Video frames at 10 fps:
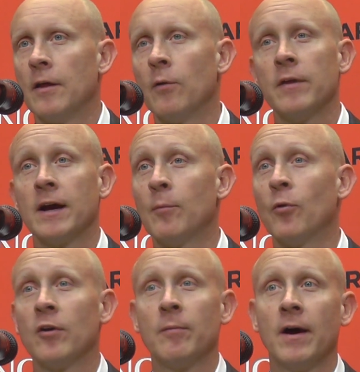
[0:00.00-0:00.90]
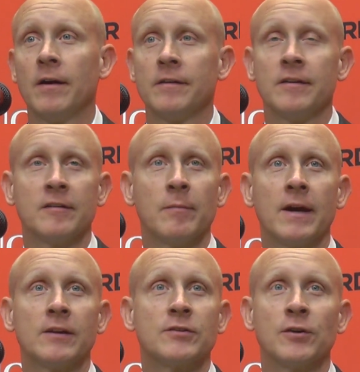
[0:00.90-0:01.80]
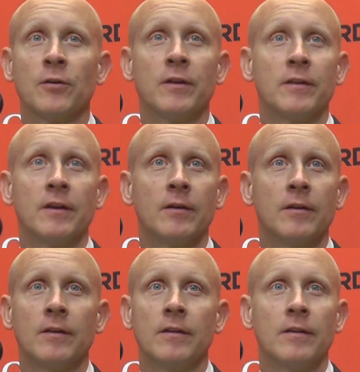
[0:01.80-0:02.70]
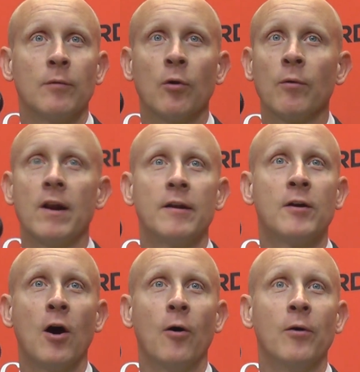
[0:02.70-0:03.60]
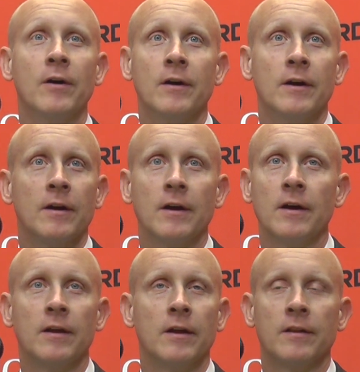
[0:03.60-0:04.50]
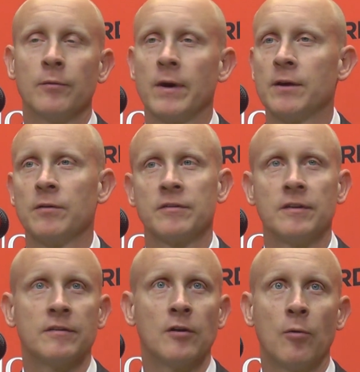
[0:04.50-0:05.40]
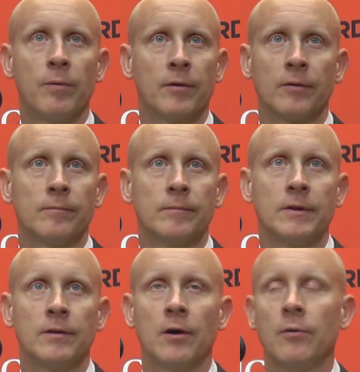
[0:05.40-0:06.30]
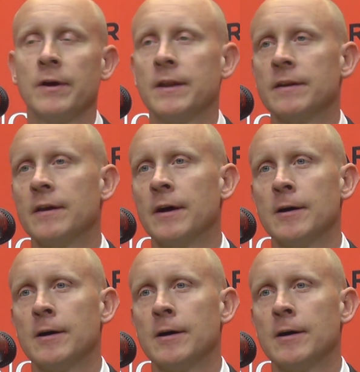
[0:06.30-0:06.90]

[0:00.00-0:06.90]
The only thing I'm worried about is making sure that we're ready to go in the regular season opener, you know. And,